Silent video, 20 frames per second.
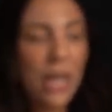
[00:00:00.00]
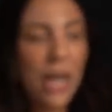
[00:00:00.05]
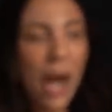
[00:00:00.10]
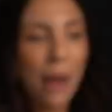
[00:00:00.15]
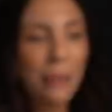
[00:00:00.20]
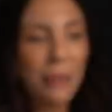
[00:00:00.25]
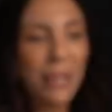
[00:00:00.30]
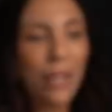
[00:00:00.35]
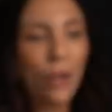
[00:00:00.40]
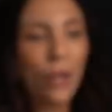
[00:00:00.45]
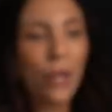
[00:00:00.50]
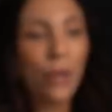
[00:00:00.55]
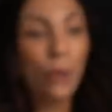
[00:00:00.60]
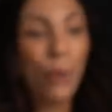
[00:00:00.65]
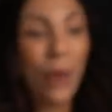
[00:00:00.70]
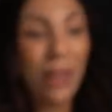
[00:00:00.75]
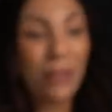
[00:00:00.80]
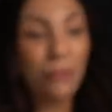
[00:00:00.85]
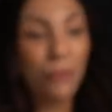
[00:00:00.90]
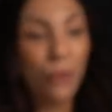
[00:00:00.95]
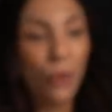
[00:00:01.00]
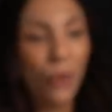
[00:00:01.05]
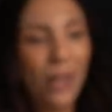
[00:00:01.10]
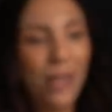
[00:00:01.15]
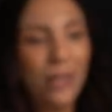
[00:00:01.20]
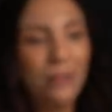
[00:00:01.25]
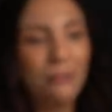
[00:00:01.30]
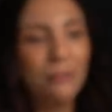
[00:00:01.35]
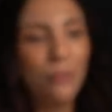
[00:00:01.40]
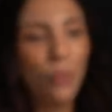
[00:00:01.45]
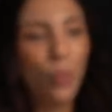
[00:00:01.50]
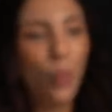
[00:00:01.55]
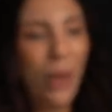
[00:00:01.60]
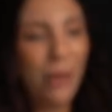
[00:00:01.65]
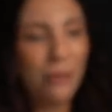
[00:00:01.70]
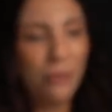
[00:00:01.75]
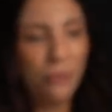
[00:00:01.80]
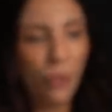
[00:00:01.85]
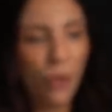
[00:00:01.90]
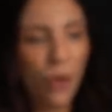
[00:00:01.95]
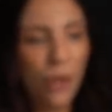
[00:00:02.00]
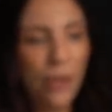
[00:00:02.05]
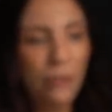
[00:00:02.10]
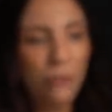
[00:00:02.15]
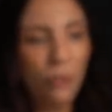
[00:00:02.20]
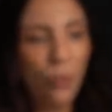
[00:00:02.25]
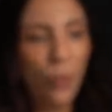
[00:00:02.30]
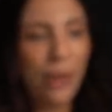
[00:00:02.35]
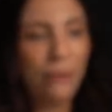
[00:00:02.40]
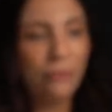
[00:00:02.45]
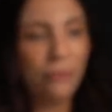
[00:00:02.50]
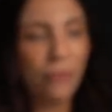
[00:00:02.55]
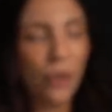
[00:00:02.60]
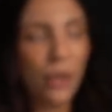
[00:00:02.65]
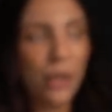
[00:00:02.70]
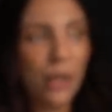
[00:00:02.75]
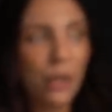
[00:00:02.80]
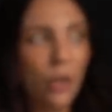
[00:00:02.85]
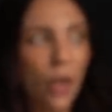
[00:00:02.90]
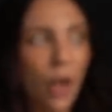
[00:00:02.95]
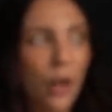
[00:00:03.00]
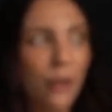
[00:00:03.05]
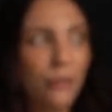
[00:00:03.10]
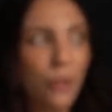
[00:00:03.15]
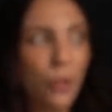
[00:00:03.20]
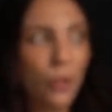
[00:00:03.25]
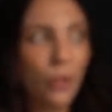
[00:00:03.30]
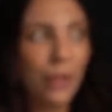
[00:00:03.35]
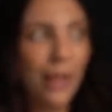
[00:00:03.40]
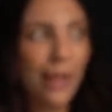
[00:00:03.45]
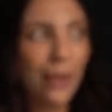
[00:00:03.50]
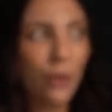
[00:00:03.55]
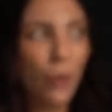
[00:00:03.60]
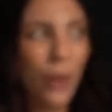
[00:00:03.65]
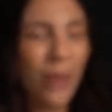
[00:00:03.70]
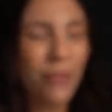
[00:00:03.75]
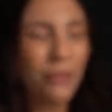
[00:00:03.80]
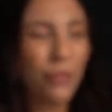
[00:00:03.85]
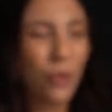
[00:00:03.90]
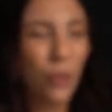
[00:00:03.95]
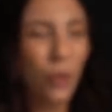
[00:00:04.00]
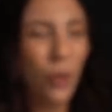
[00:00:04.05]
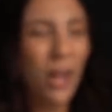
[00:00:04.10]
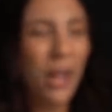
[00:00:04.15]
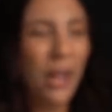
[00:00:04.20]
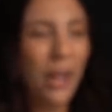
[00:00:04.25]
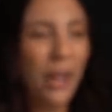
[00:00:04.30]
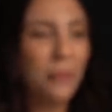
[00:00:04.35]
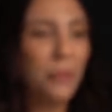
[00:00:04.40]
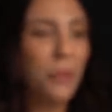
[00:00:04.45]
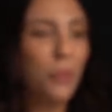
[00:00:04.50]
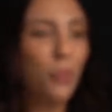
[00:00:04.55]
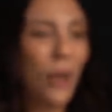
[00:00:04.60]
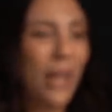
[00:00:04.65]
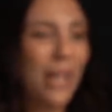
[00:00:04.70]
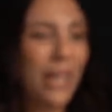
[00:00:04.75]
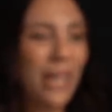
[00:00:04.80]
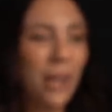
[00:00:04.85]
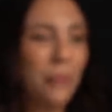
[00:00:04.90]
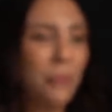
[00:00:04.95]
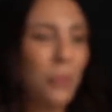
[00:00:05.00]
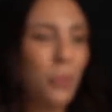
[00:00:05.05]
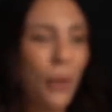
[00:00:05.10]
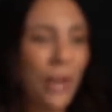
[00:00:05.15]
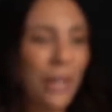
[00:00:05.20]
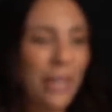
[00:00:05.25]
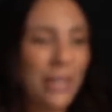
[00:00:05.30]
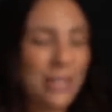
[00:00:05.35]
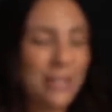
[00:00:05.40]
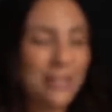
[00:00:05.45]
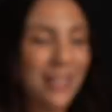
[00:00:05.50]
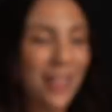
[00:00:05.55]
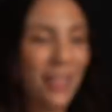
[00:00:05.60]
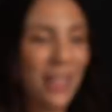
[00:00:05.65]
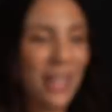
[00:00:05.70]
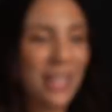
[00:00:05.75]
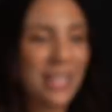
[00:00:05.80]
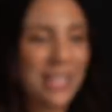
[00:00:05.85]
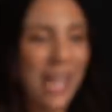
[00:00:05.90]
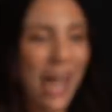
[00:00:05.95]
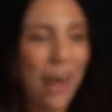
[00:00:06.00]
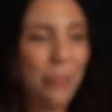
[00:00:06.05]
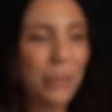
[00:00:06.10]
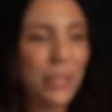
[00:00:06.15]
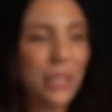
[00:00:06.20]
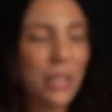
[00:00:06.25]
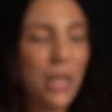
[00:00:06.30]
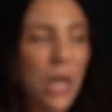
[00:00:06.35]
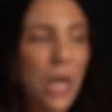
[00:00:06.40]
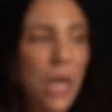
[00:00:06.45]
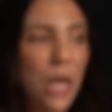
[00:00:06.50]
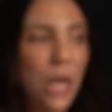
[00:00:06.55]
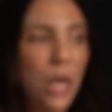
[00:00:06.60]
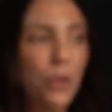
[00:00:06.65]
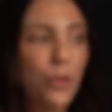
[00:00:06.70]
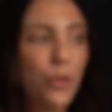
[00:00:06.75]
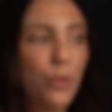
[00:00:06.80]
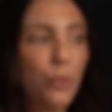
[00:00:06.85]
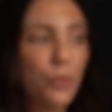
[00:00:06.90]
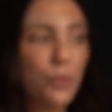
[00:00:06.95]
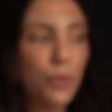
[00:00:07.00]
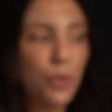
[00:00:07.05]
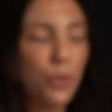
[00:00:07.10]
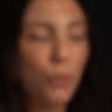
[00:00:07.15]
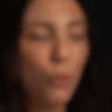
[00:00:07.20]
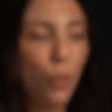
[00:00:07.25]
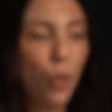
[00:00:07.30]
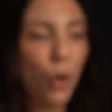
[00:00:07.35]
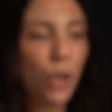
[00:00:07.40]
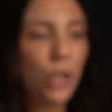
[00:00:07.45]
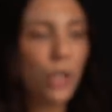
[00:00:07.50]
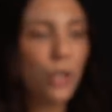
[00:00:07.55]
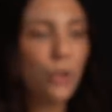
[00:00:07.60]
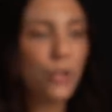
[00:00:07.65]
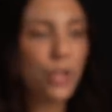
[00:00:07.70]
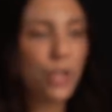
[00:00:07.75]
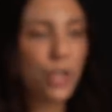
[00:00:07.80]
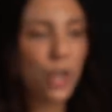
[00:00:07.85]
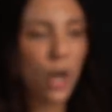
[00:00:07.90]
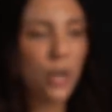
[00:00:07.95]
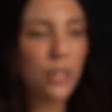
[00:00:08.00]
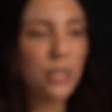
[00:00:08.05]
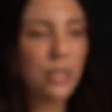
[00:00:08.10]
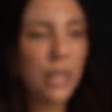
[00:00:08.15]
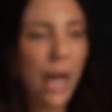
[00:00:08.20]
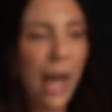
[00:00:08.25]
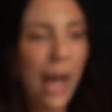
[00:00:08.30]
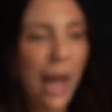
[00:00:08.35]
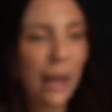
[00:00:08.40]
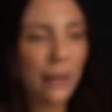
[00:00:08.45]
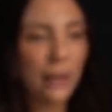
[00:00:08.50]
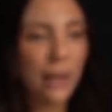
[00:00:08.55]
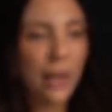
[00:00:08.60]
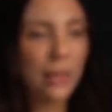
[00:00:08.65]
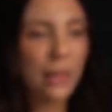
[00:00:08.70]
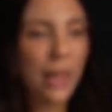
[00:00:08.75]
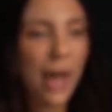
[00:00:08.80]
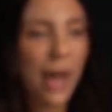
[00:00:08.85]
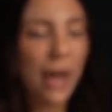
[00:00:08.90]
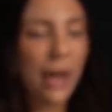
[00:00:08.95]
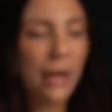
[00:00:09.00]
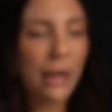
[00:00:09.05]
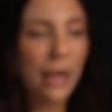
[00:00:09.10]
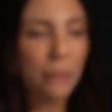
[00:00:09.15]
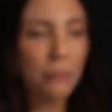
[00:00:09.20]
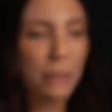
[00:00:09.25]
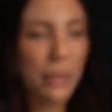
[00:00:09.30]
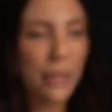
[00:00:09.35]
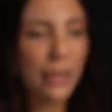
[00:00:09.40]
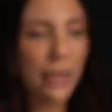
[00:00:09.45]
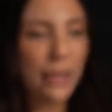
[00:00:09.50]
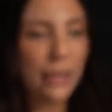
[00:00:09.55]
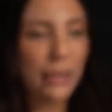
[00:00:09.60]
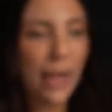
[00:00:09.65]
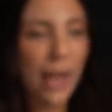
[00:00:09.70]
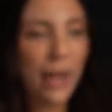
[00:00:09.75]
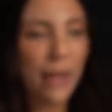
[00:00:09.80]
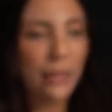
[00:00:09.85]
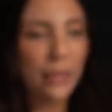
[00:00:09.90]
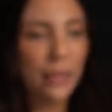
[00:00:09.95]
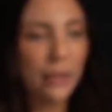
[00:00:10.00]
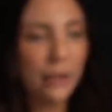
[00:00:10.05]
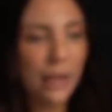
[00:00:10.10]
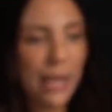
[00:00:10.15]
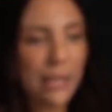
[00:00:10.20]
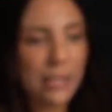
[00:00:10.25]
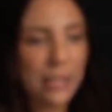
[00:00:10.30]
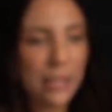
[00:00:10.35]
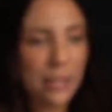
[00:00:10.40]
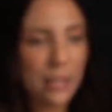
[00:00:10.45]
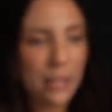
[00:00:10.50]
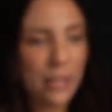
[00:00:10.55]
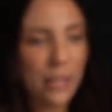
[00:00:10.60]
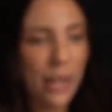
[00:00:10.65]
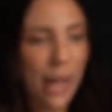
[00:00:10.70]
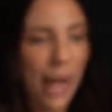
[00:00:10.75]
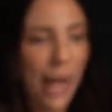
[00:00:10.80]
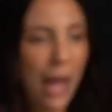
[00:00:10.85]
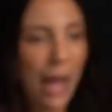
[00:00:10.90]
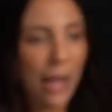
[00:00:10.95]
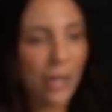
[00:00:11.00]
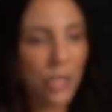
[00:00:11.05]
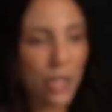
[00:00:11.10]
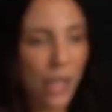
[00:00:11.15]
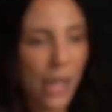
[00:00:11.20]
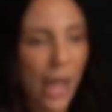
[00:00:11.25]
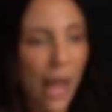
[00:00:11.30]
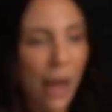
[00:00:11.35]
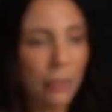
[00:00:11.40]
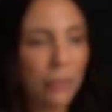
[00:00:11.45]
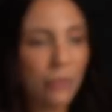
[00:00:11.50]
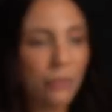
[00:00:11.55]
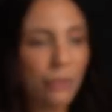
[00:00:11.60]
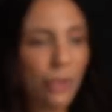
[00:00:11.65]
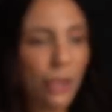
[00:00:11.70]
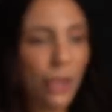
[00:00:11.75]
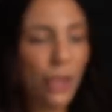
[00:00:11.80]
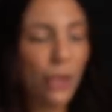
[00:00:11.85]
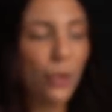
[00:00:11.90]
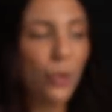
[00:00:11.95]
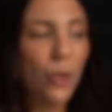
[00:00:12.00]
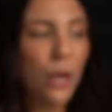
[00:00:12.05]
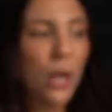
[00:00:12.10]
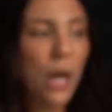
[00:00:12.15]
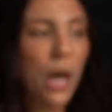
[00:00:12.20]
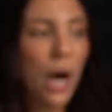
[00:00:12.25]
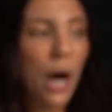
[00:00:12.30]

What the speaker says: I'm hearing, wait for it. Wait for it. Wait for it. And a lot of you are like, wait for what? I've been waiting. I've been waiting. Nothing has happened. The more you start to act like that and be like that, the less it's going to actually happen for you.